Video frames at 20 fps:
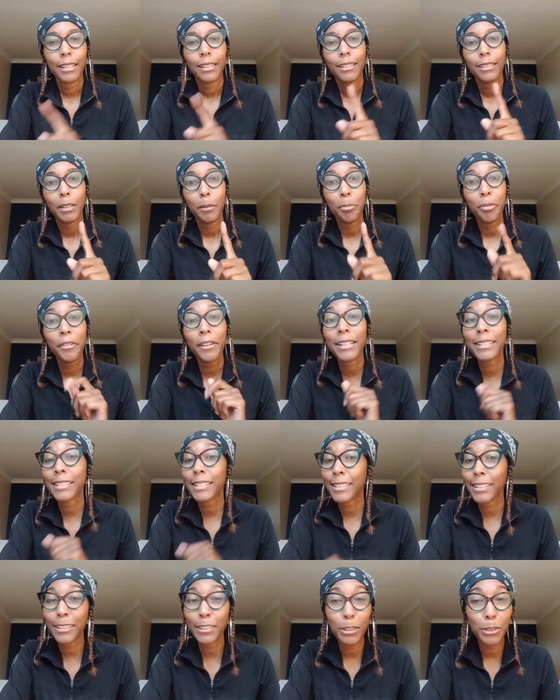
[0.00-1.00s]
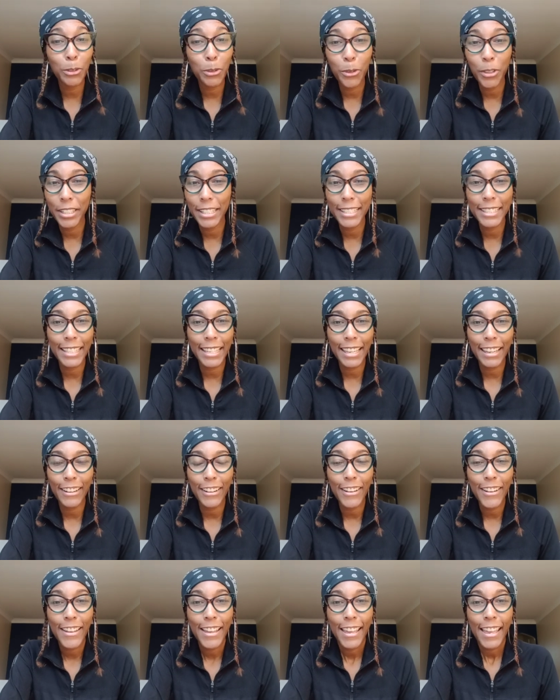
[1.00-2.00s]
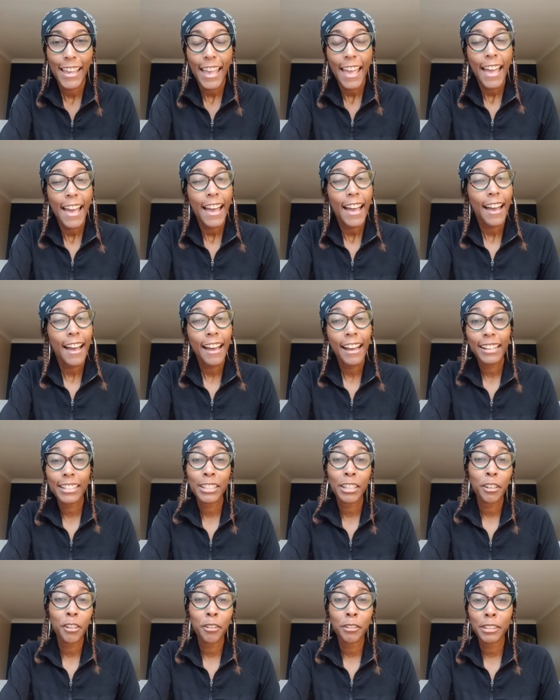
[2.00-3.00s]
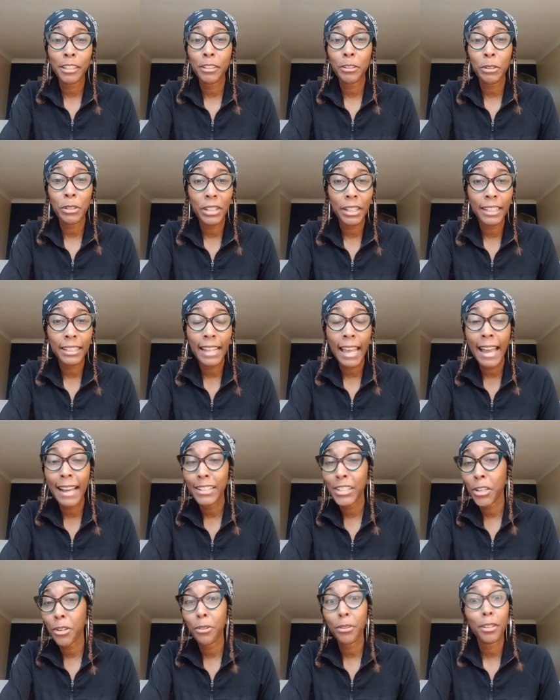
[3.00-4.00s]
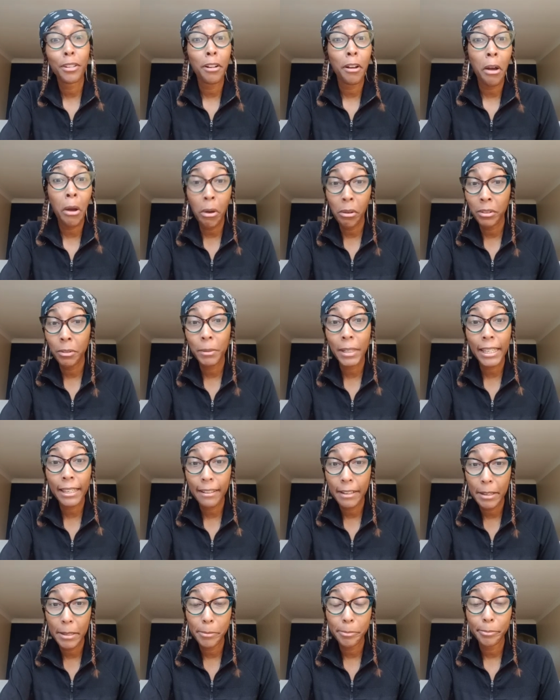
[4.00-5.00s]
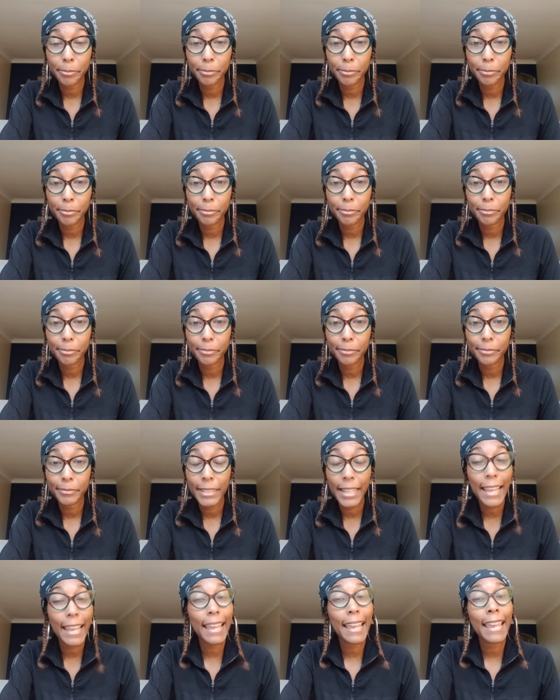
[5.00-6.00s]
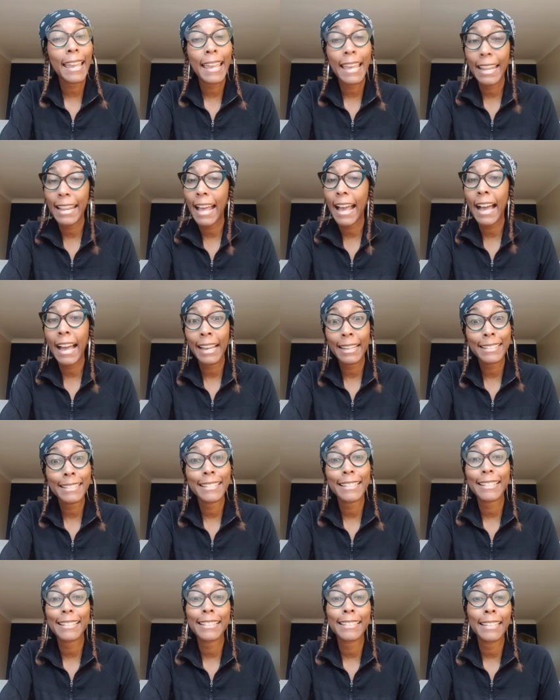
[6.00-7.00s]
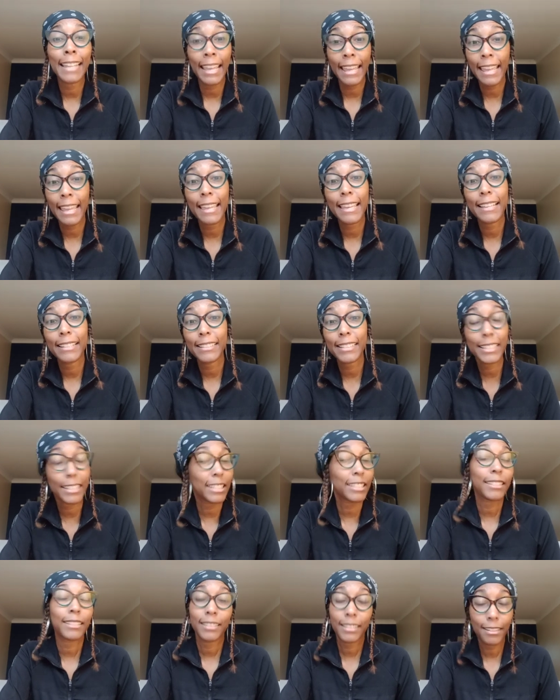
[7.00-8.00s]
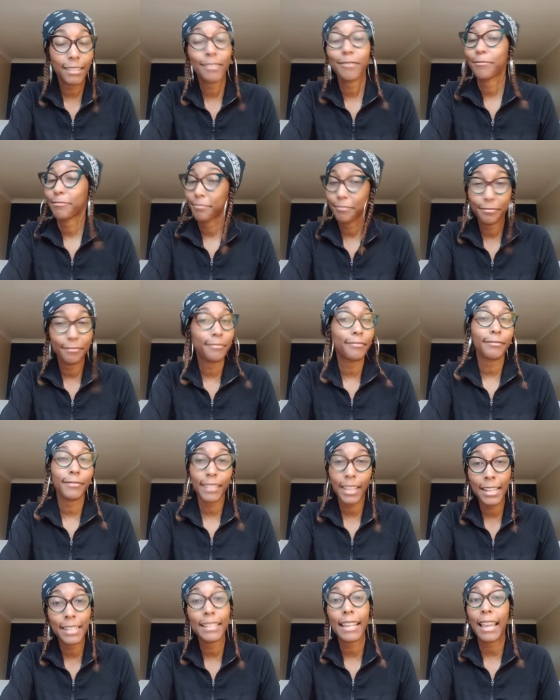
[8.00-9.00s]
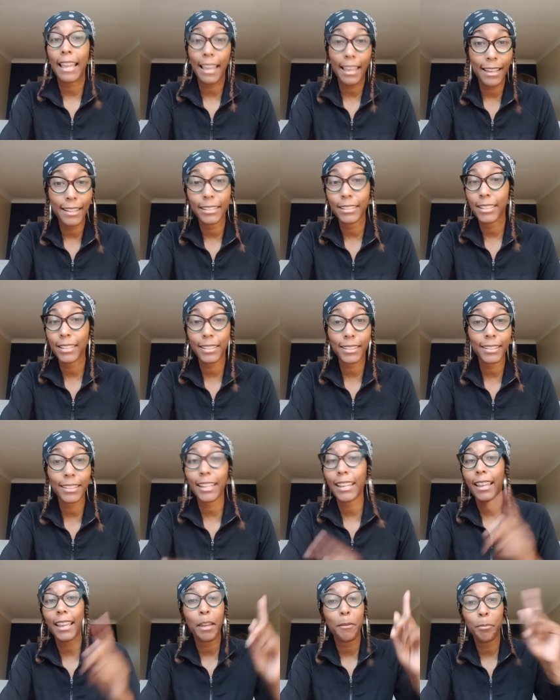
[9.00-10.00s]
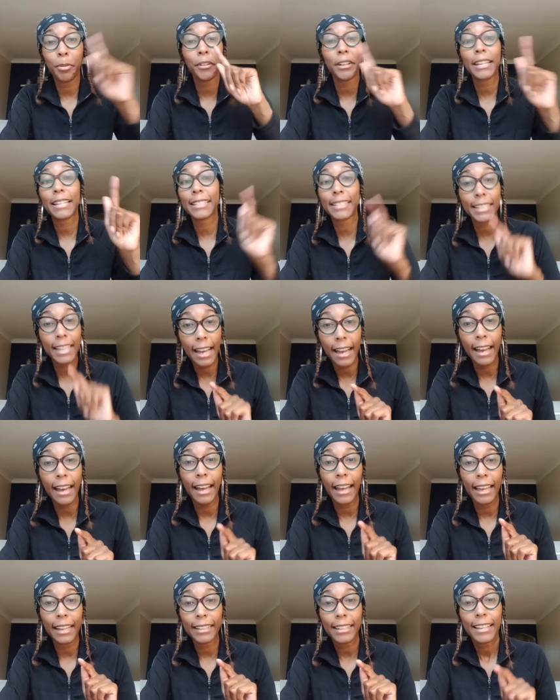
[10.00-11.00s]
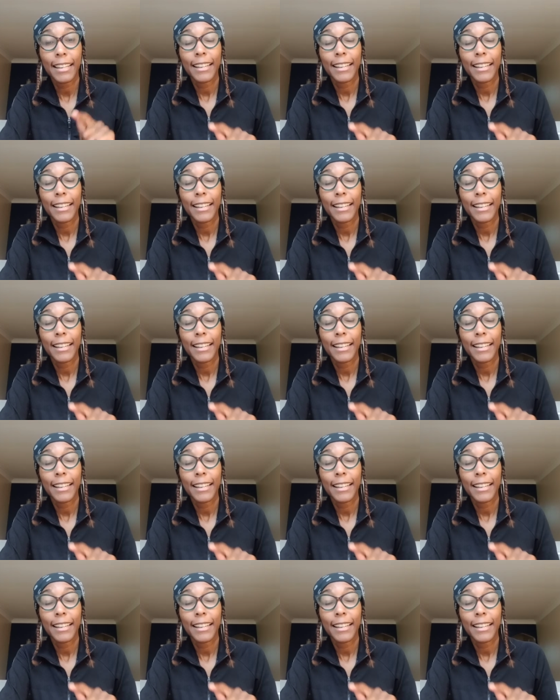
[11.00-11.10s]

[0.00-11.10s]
The Presence of the Lord is Here. I turned it on, I turned it all the way up, and I just danced and danced and praise God